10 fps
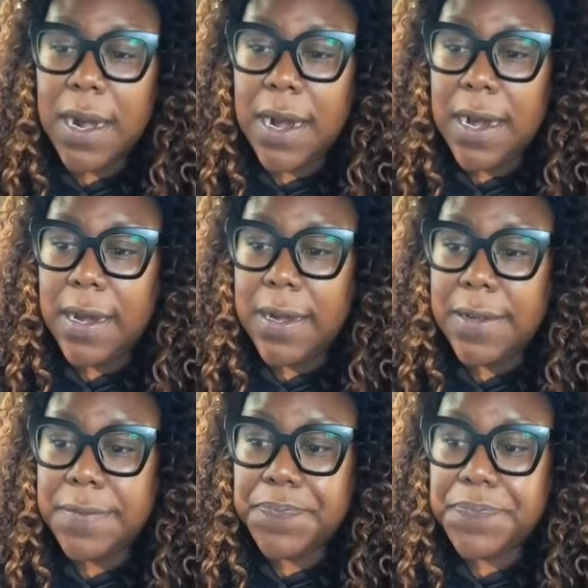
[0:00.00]

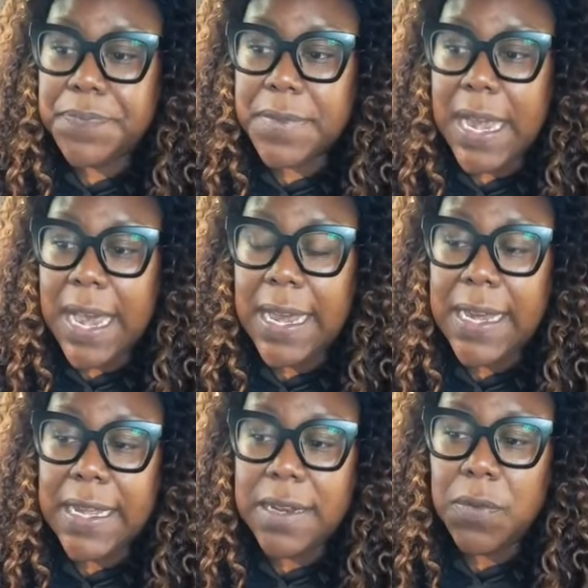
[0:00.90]

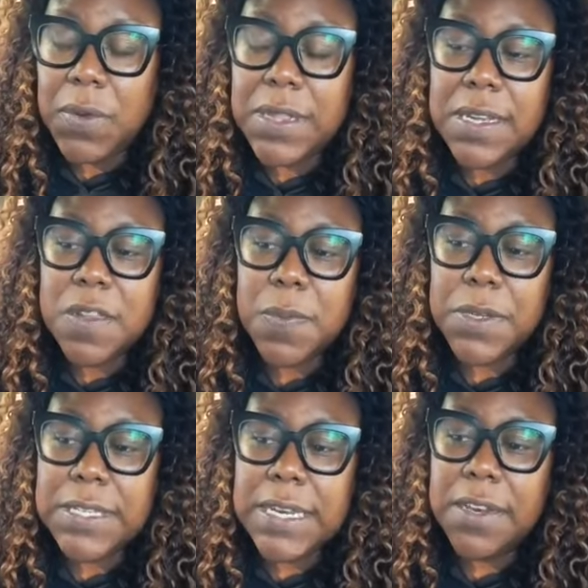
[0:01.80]
And with this
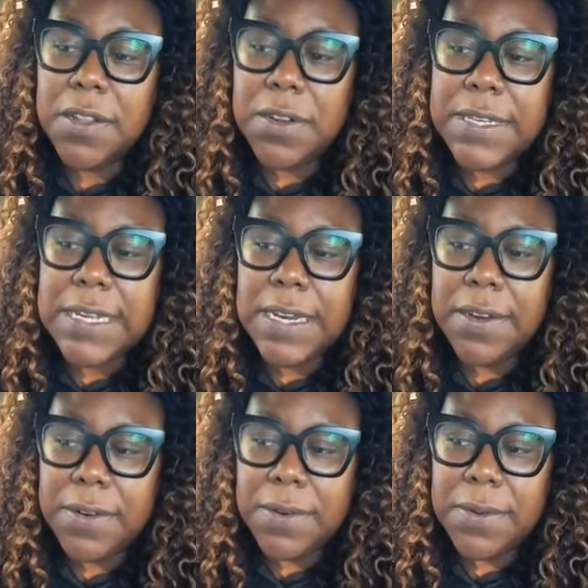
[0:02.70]
particular
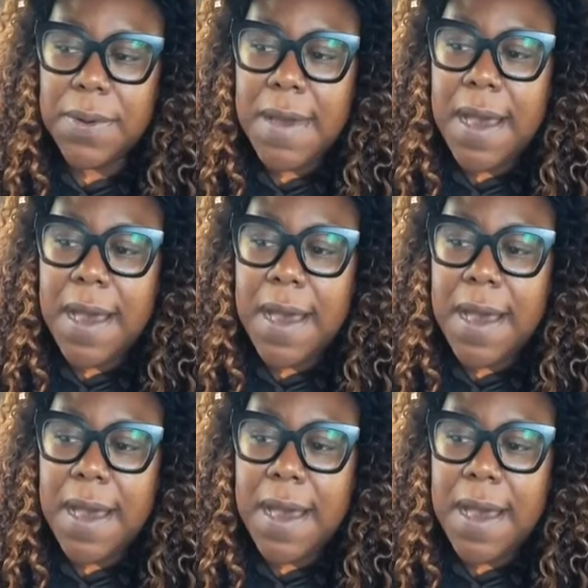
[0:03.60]
deal,